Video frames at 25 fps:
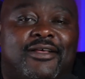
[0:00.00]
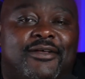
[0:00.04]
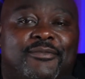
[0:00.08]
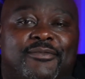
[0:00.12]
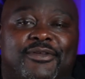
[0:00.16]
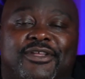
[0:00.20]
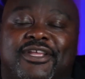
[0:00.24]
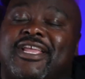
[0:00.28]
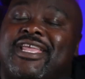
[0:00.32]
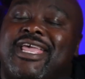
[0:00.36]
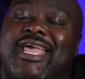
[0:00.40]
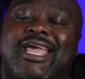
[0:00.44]

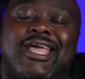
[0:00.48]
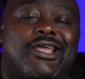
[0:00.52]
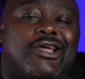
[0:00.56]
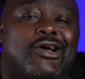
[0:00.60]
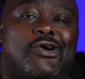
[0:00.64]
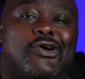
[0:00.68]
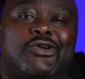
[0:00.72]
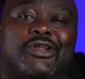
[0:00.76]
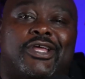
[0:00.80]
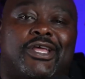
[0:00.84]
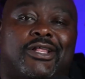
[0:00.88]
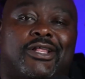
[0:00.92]
You can't
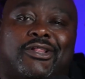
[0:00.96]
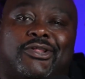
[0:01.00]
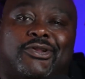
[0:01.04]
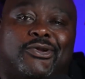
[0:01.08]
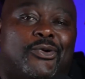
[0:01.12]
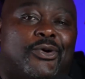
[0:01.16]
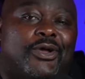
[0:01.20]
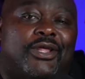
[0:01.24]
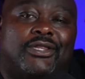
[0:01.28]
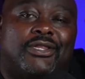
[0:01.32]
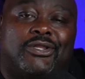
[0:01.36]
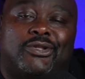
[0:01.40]
go to
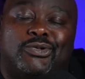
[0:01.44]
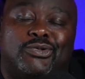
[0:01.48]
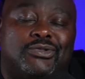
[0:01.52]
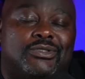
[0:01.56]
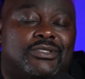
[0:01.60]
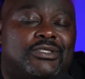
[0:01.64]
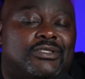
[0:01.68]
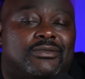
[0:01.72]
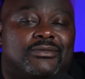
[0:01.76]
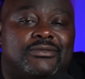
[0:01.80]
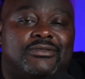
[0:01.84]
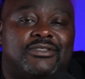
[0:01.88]
Illinois and
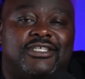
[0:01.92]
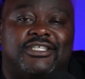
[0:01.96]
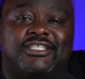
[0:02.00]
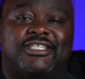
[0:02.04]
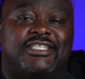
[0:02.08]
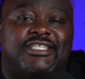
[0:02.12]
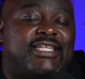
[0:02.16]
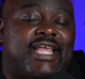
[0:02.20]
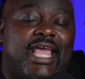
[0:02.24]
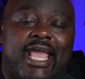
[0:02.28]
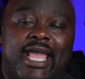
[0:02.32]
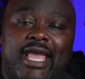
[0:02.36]
lose. You
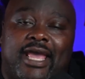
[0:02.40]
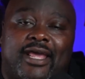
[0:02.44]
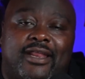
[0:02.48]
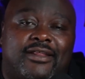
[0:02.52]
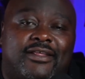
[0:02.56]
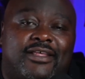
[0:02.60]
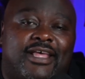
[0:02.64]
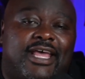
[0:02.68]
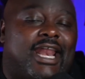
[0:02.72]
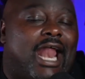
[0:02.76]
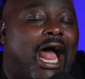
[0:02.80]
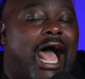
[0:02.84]
just can't.
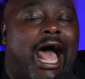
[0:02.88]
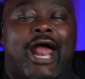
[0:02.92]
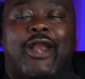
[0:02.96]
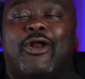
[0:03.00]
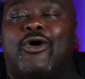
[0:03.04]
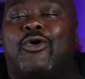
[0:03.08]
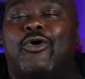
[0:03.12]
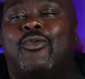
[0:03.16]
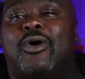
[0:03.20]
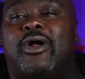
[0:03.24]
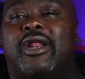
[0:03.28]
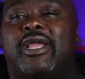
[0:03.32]
And I
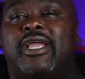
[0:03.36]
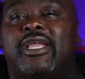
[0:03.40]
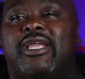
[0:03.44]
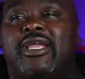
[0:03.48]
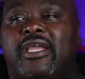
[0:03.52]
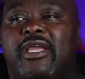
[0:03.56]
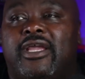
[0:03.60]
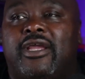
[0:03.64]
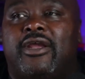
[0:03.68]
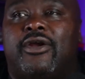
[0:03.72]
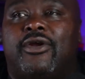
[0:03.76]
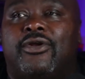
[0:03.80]
don't want to
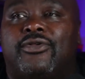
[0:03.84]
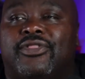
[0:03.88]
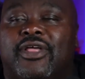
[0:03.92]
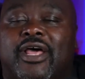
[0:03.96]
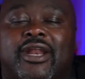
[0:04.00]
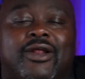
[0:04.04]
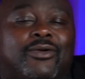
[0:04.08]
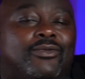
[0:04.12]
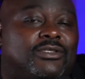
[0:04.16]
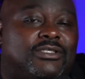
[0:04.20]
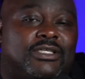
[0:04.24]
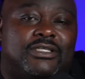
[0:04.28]
hear that
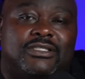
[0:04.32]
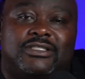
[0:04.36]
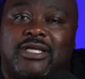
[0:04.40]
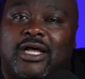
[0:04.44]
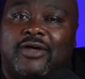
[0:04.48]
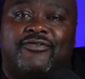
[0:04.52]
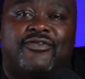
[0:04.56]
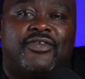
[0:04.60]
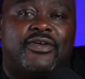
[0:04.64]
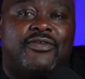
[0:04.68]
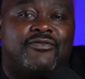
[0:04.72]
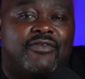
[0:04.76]
it was a
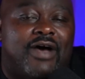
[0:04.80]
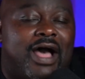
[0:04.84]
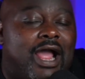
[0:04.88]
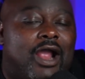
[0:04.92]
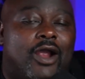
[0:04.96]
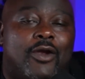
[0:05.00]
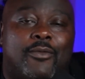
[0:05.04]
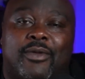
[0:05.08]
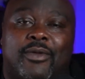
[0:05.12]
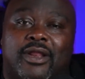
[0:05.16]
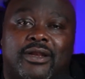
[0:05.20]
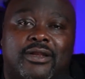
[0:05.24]
tough
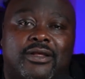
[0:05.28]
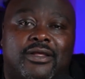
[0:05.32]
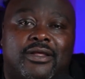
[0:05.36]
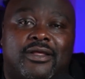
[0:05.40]
environment.